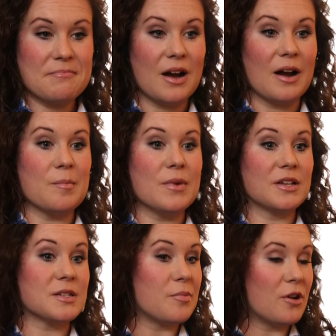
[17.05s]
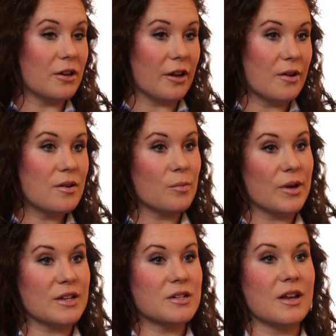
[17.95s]
I'm a soprano,
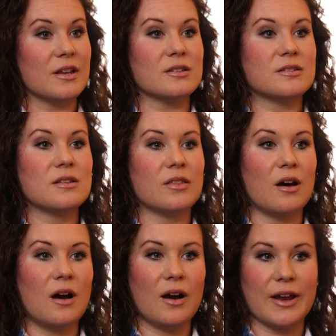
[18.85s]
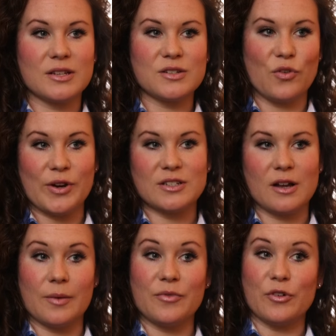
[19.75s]
which is the highest voice
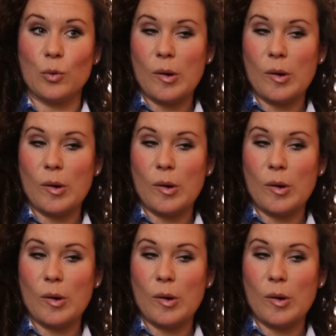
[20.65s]
type for a